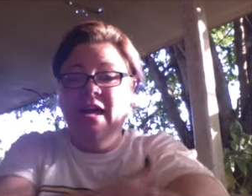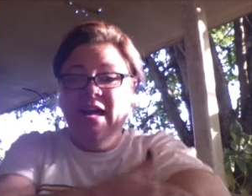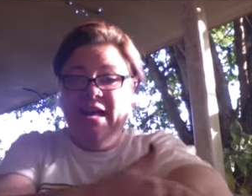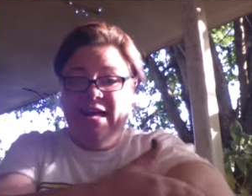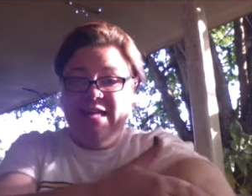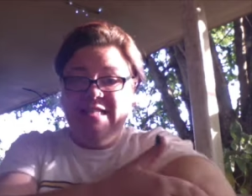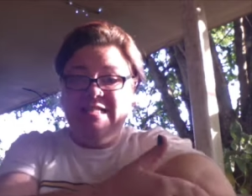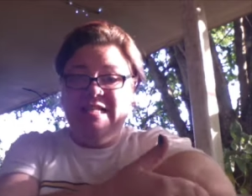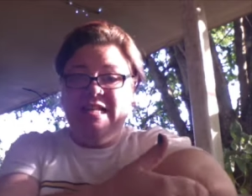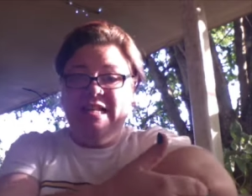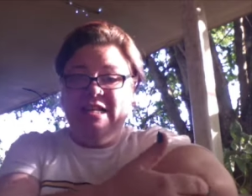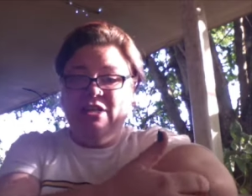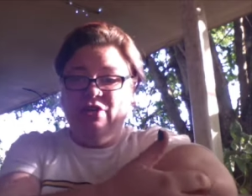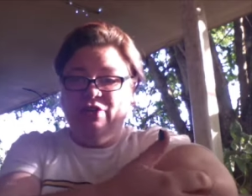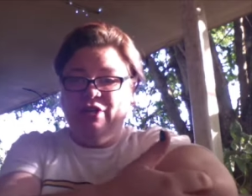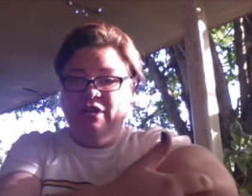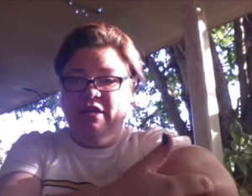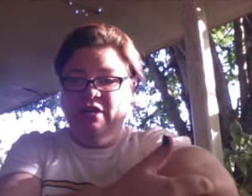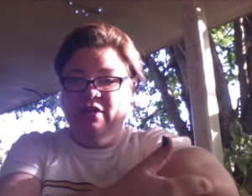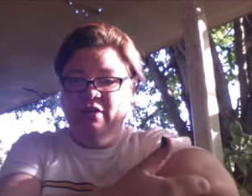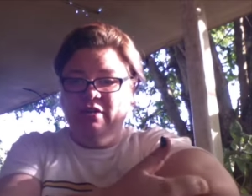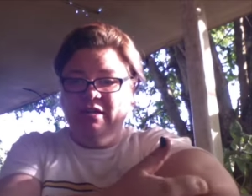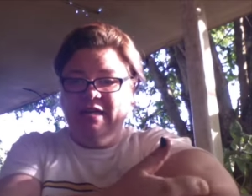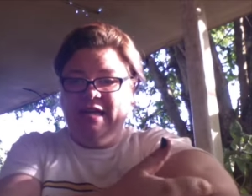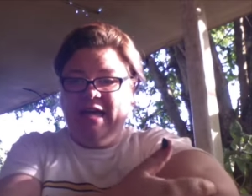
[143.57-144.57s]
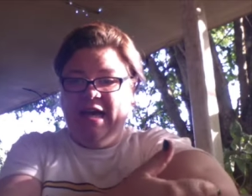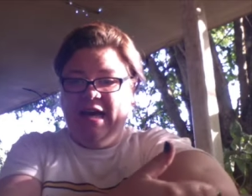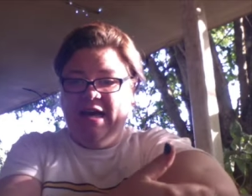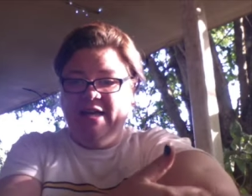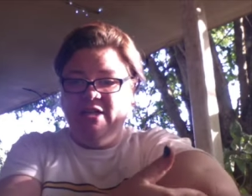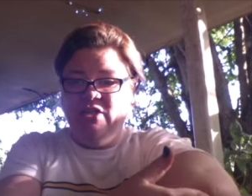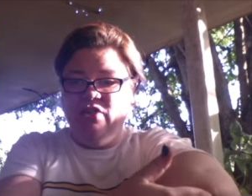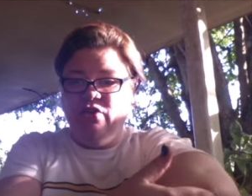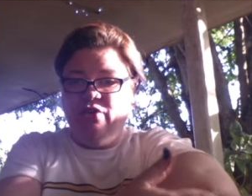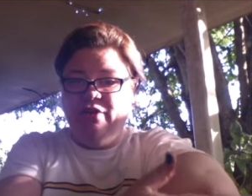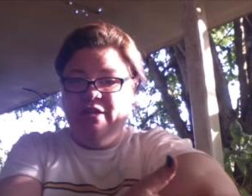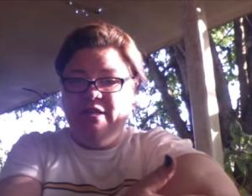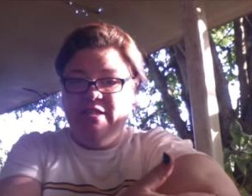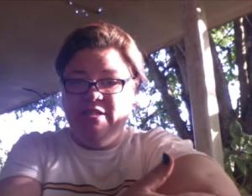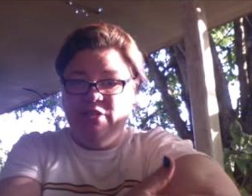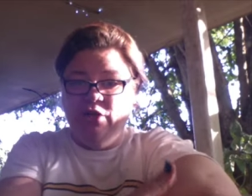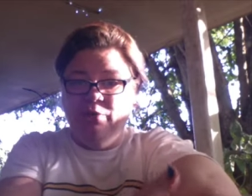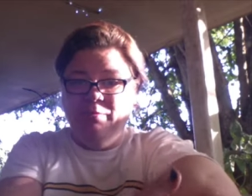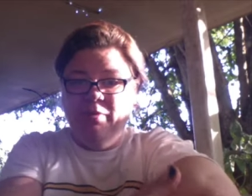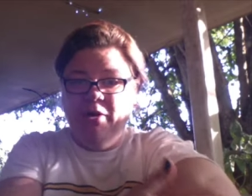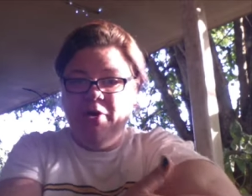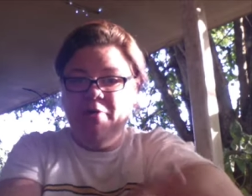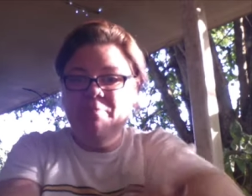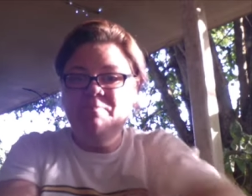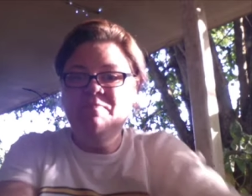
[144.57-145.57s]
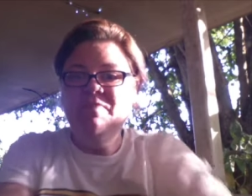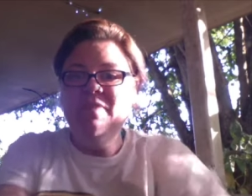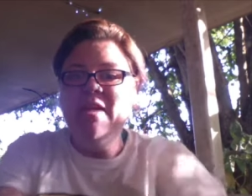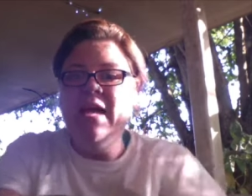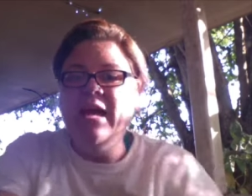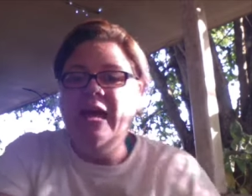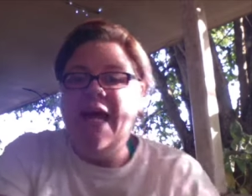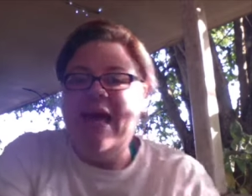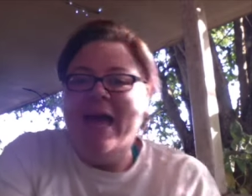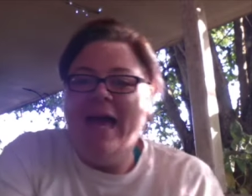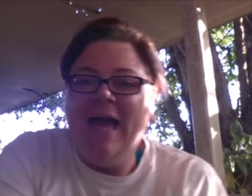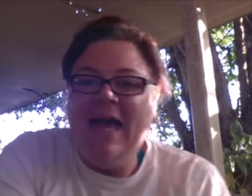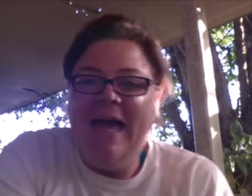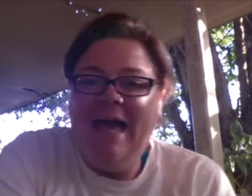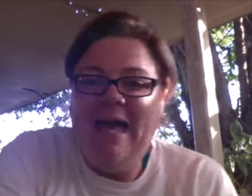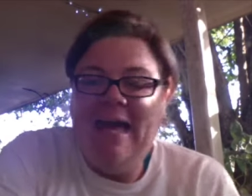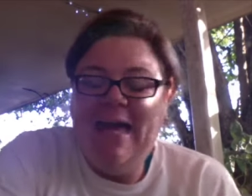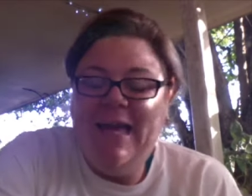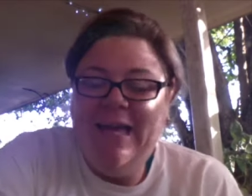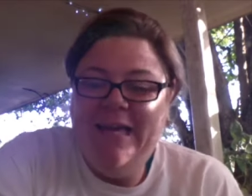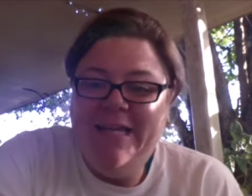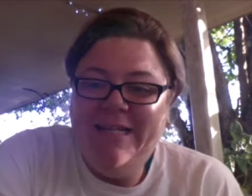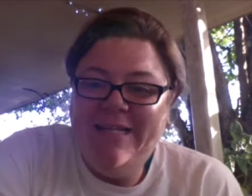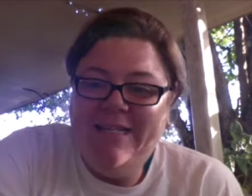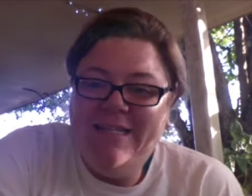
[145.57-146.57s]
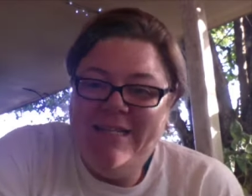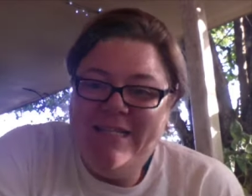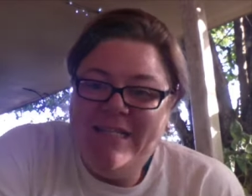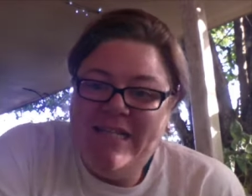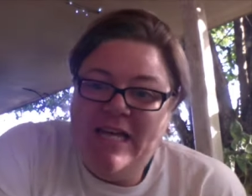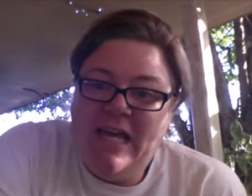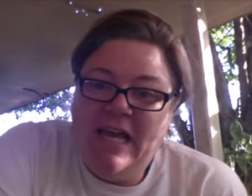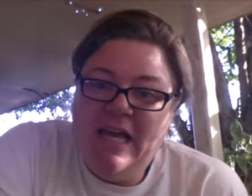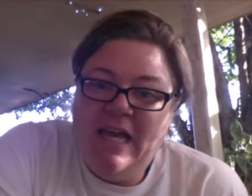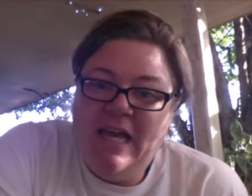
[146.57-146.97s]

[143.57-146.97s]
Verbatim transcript: He said he'd got a little cut on his elbow, and